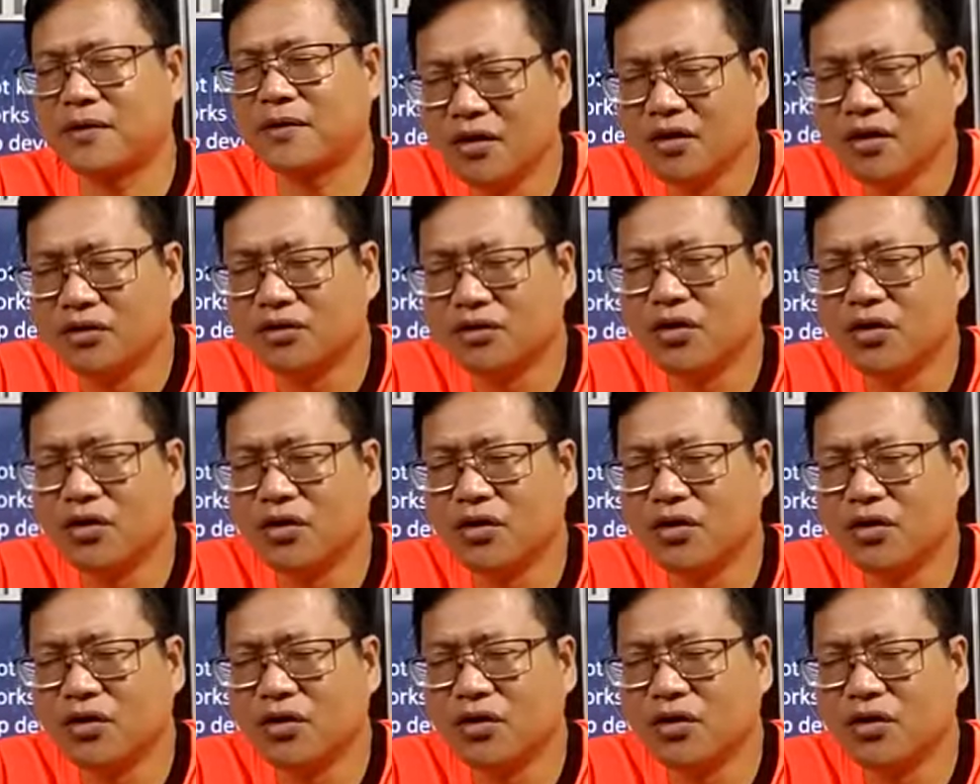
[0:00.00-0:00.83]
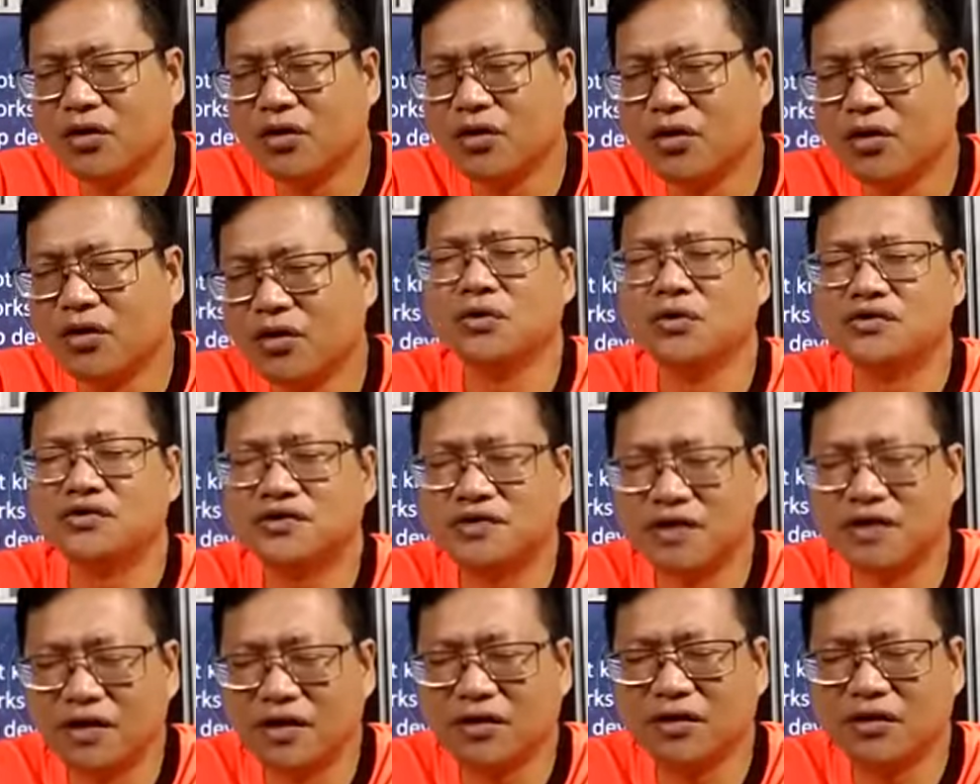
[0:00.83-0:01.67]
Those who
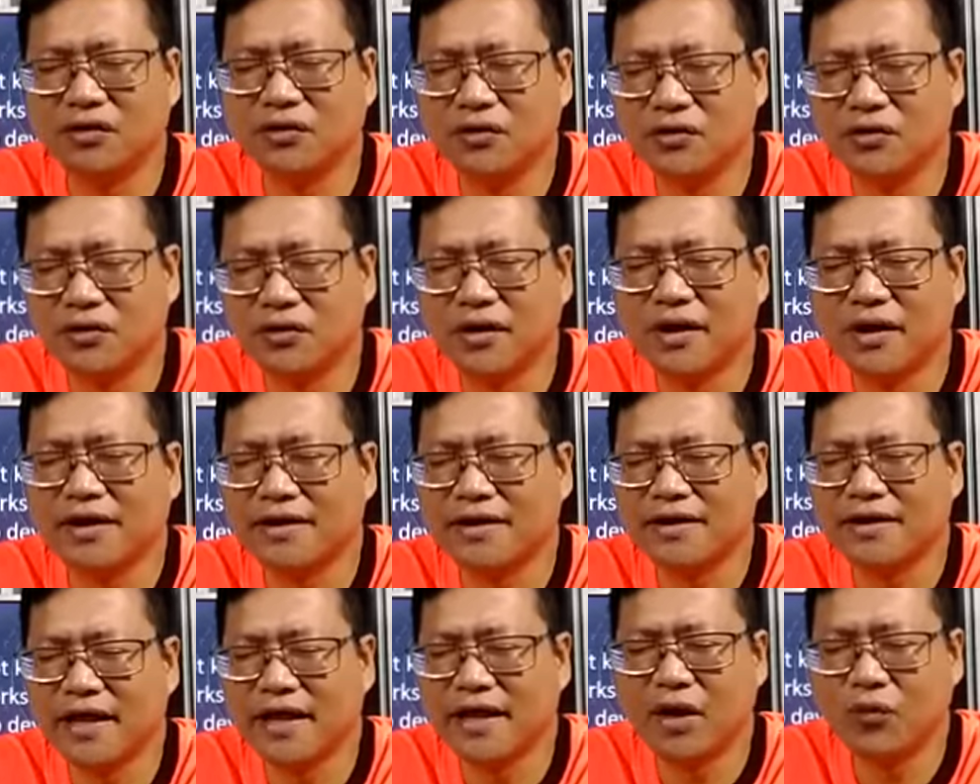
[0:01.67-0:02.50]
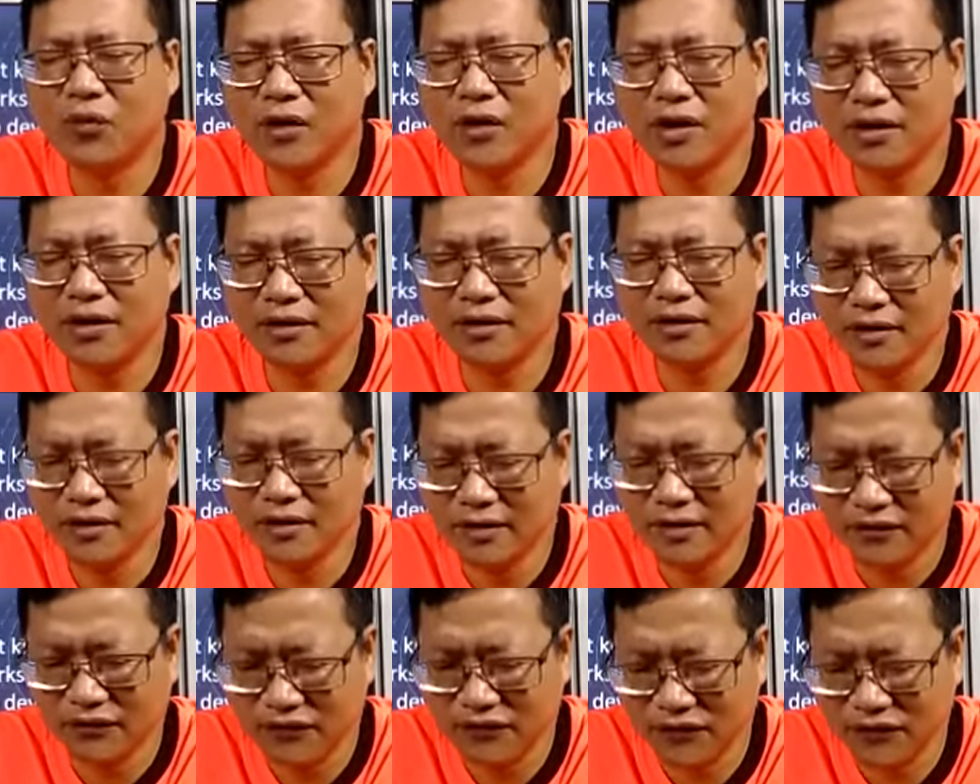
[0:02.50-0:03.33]
seek you, they will
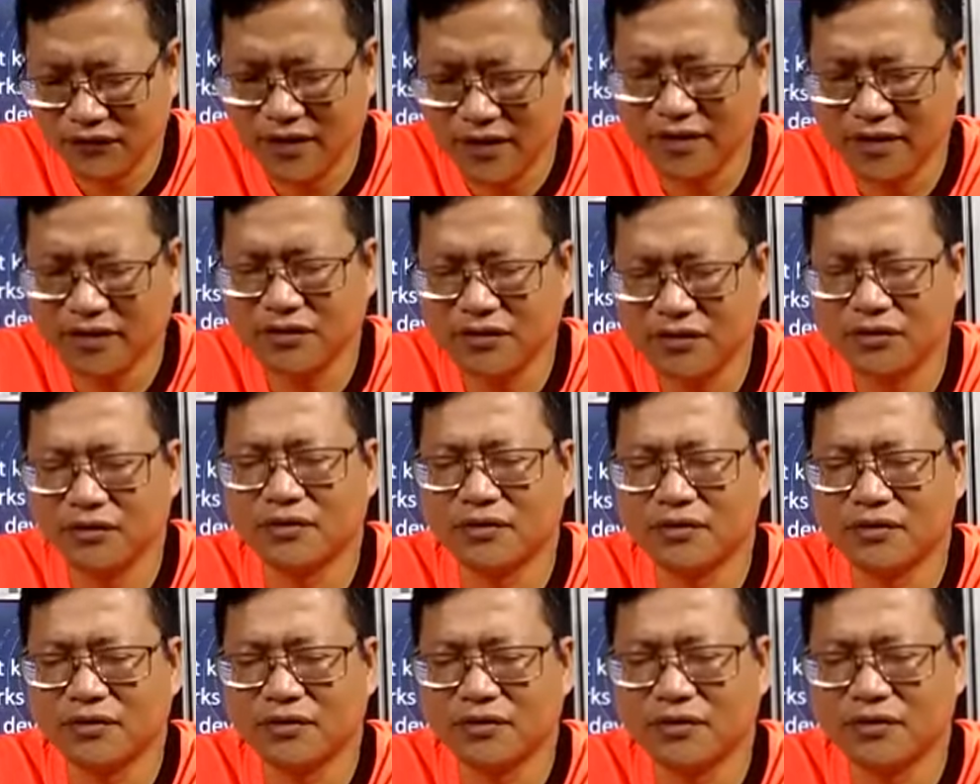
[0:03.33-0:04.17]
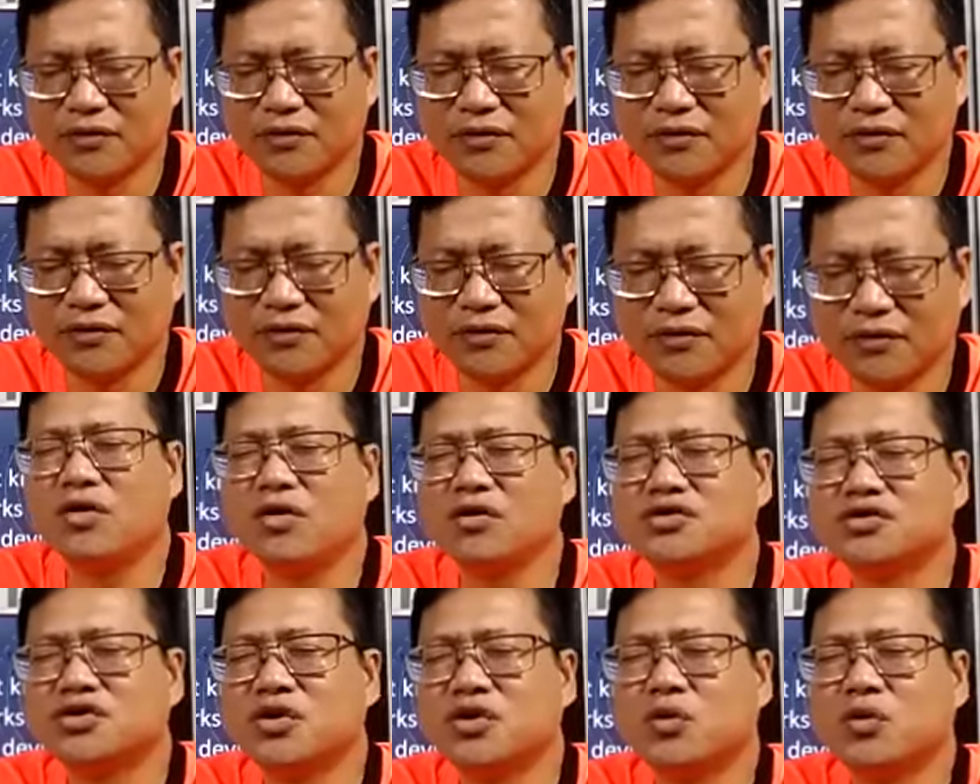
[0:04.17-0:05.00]
find you. And those
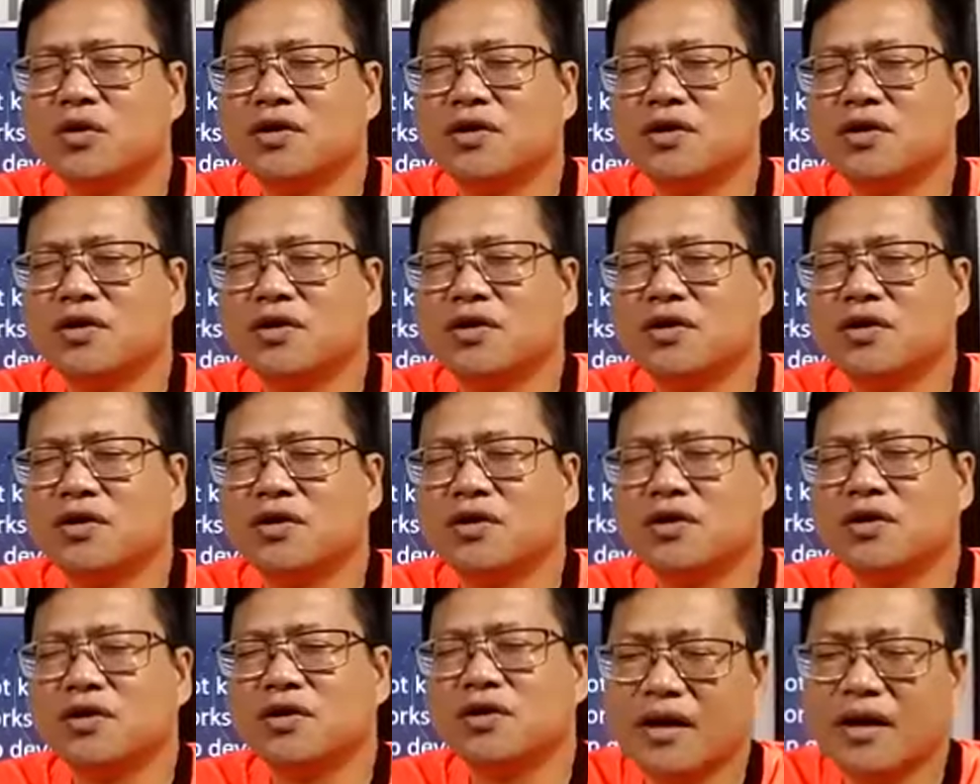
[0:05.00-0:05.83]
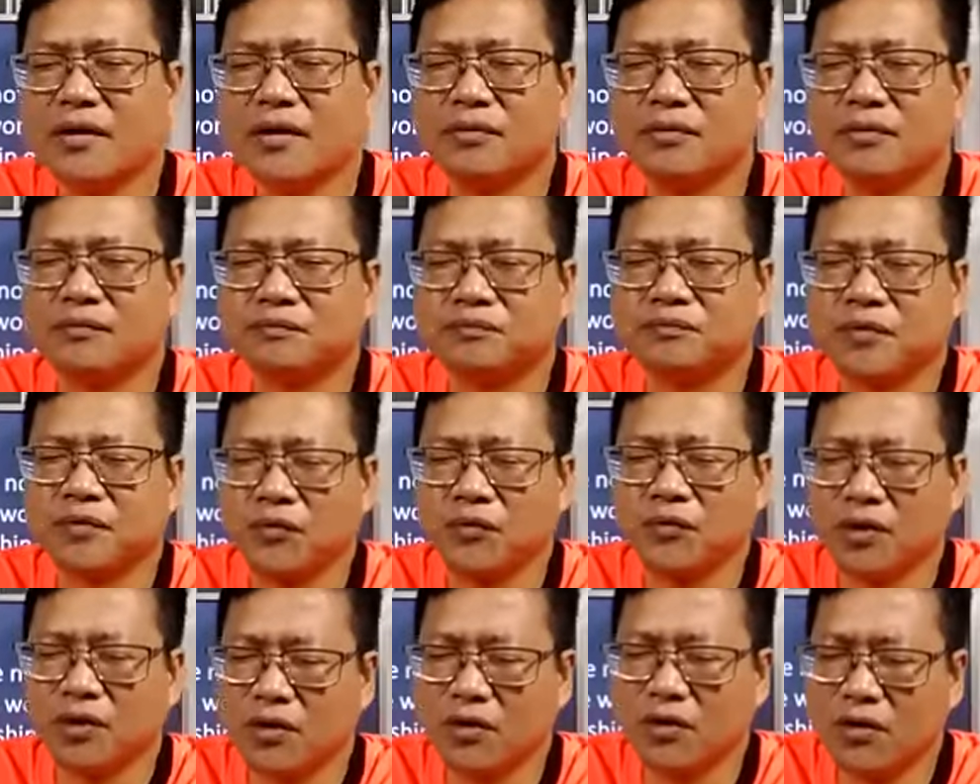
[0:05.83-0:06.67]
who will search them with
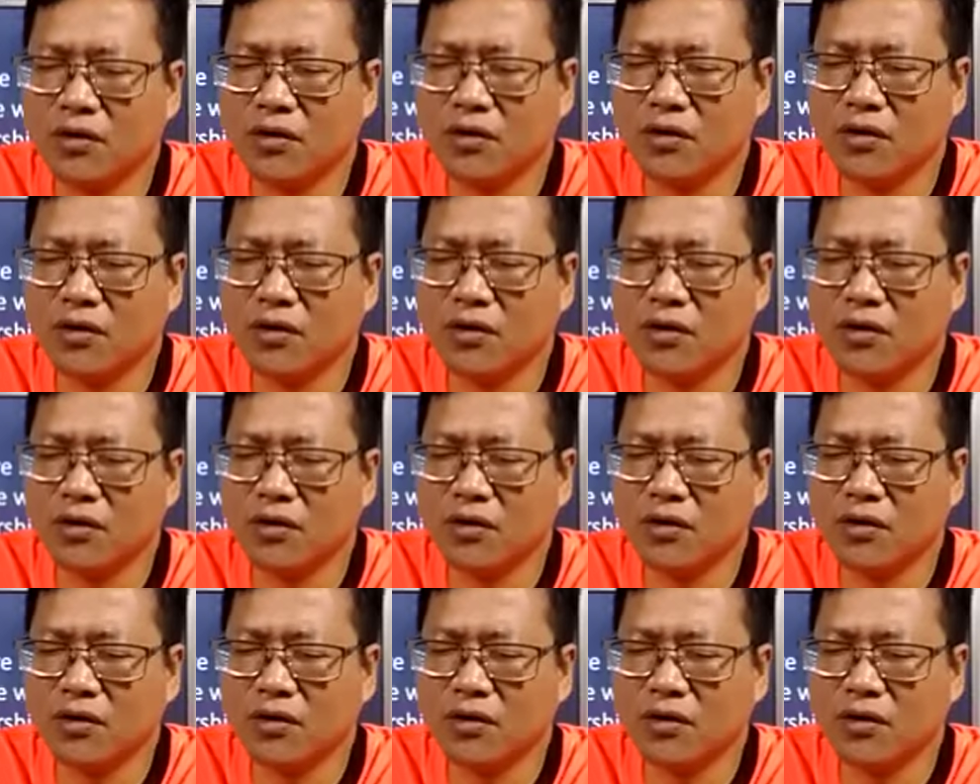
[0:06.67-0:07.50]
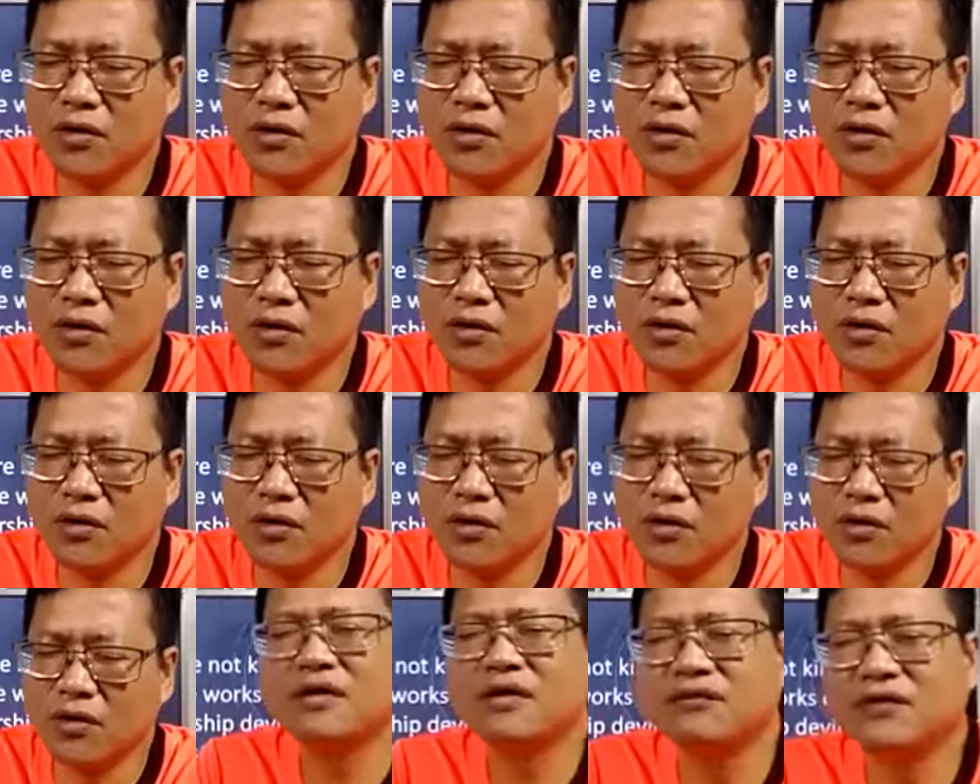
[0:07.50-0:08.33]
all their heart, you will
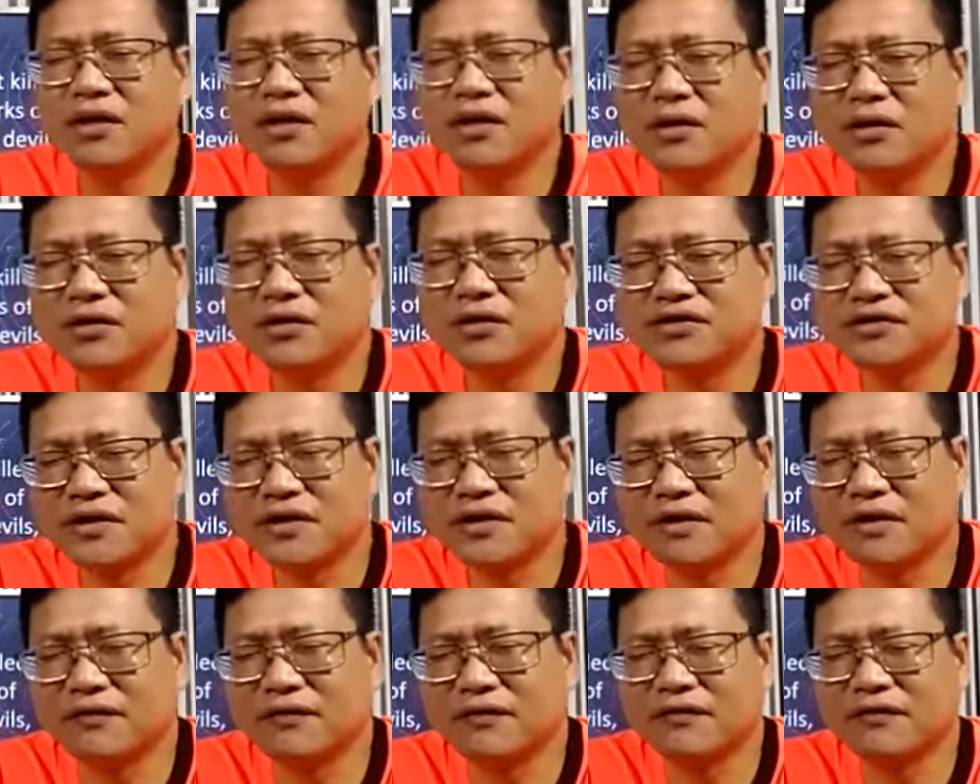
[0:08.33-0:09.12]
reveal yourself